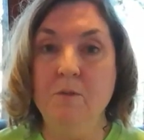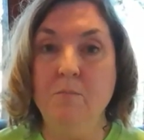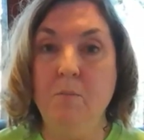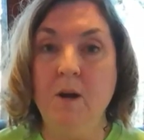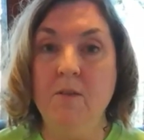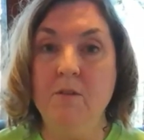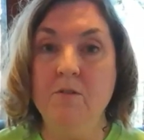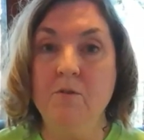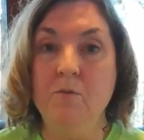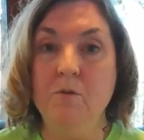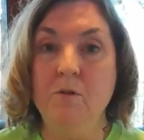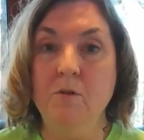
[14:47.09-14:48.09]
private
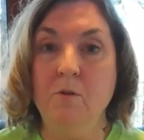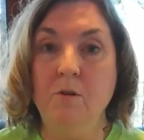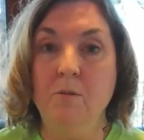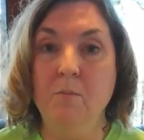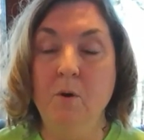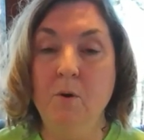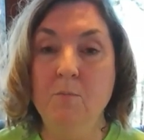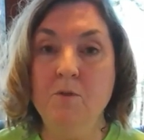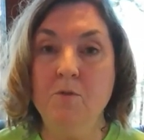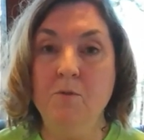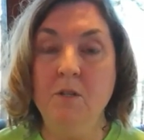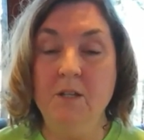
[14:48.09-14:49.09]
school or
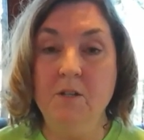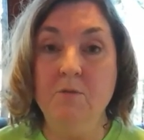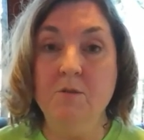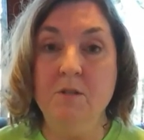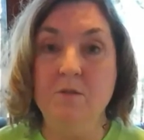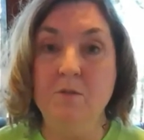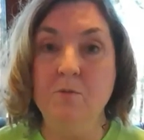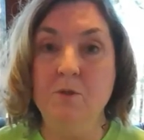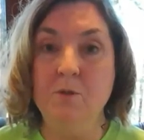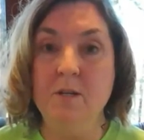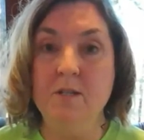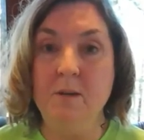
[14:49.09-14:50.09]
homeschool and use the school
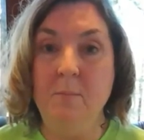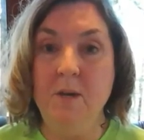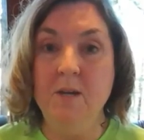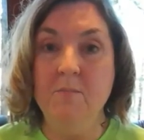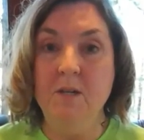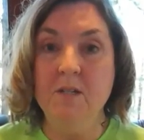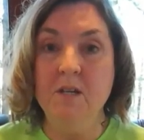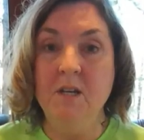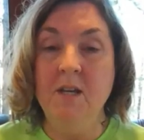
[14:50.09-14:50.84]
choice amendment,